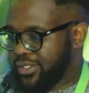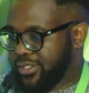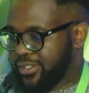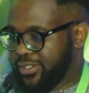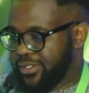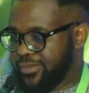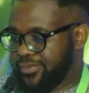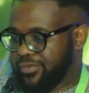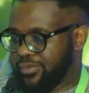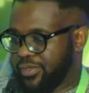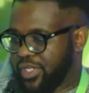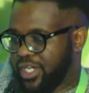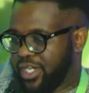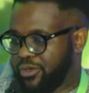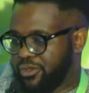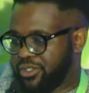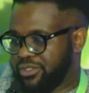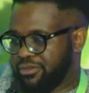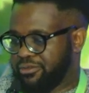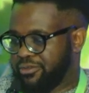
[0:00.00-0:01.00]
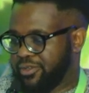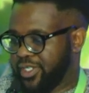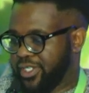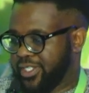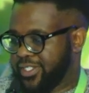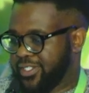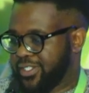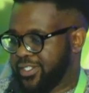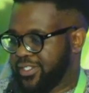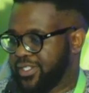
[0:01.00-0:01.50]

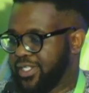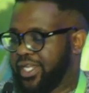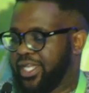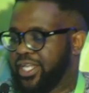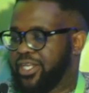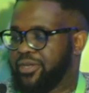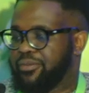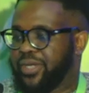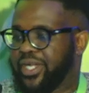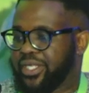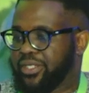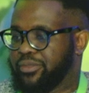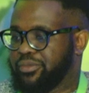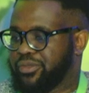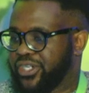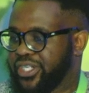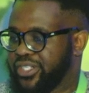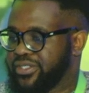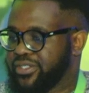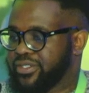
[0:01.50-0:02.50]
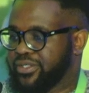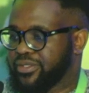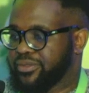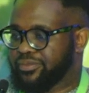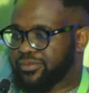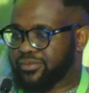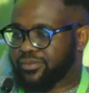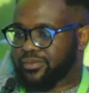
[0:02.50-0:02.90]
cultivar season, and market prices.